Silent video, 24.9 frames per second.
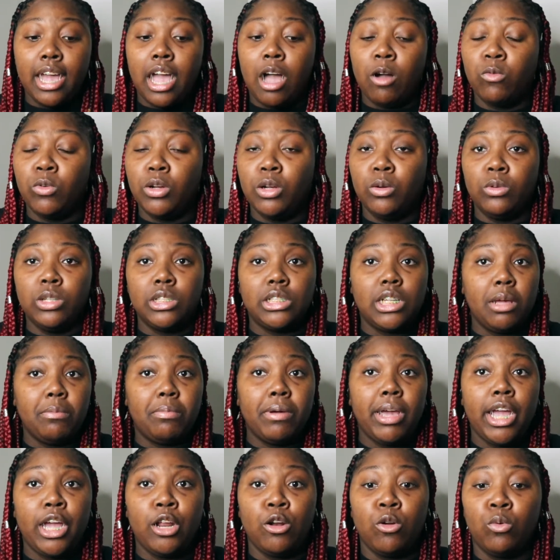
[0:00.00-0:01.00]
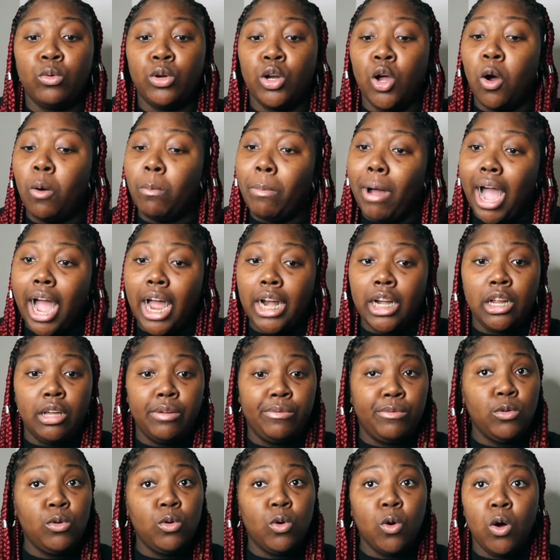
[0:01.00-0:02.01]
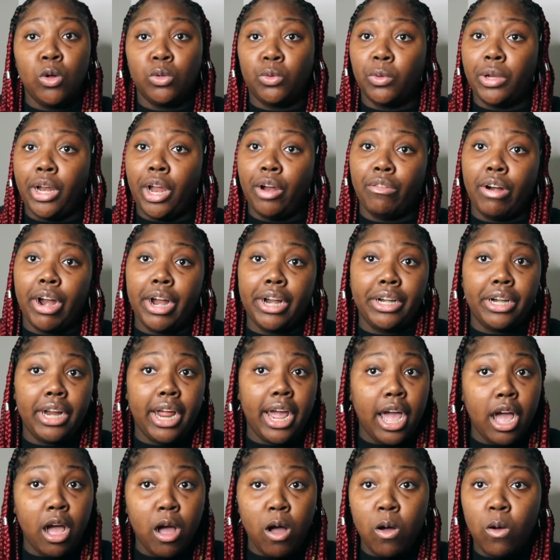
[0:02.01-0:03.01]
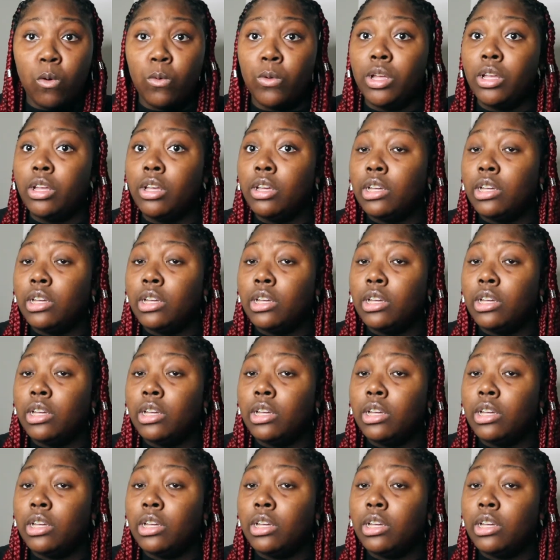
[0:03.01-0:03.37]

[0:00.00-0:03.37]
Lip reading: I wouldn't wish that pain on nobody. If you're going through that right now,